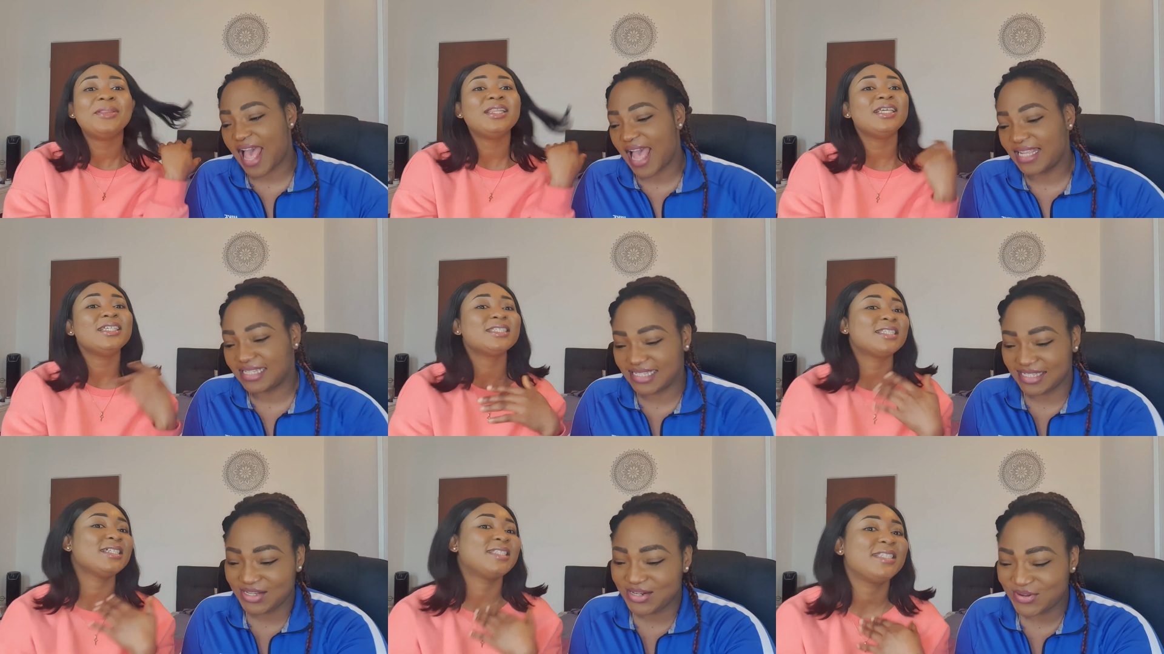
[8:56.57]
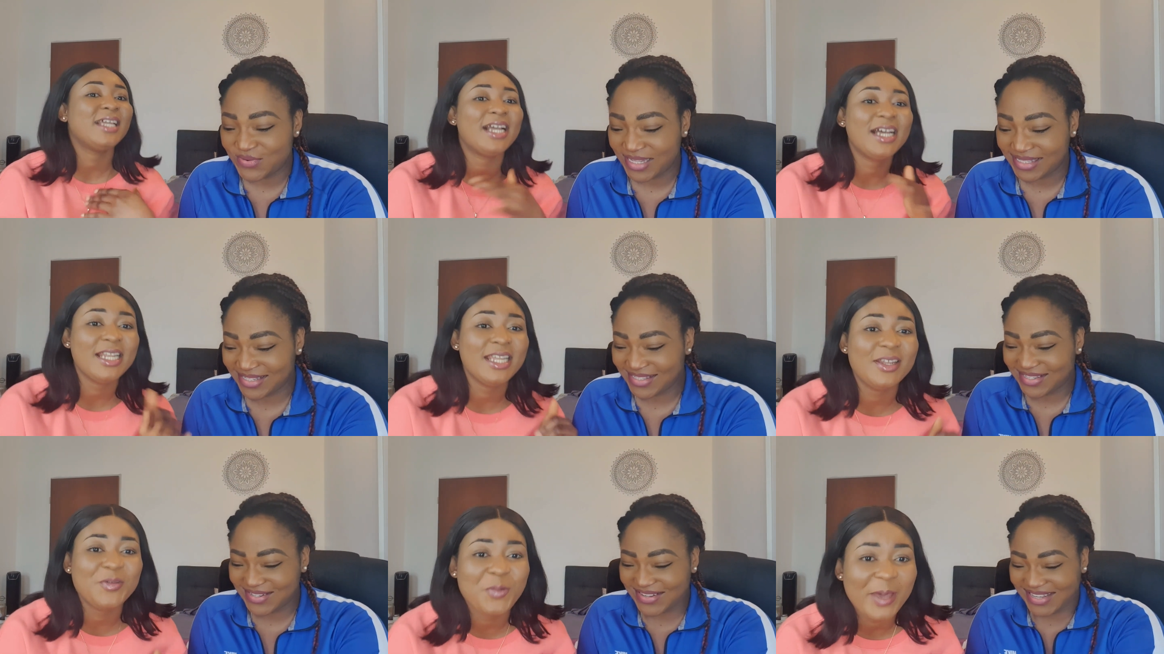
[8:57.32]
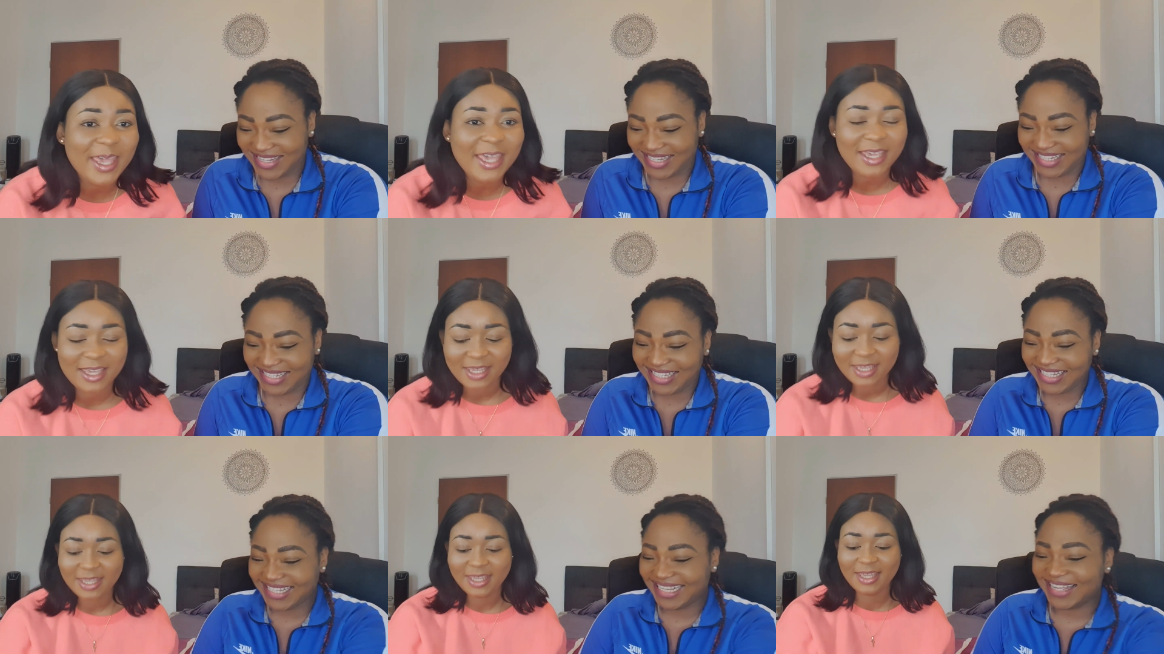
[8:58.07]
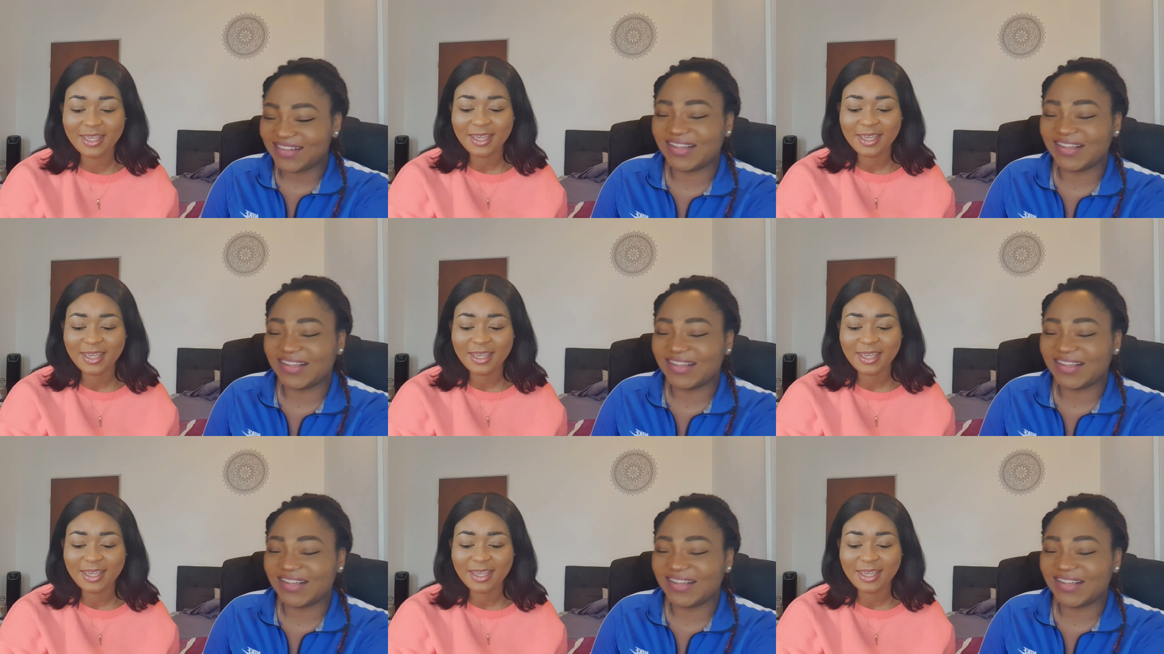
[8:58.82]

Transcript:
Speaker 1: guys. It's you know what Ghanaian to do.